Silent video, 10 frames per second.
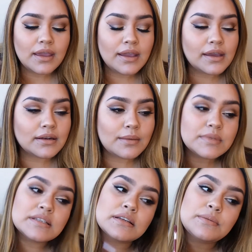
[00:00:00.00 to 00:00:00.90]
And I'm
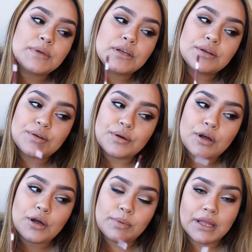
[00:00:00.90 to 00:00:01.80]
just going to be
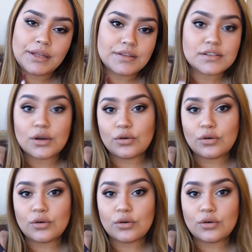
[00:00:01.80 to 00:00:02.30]
applying this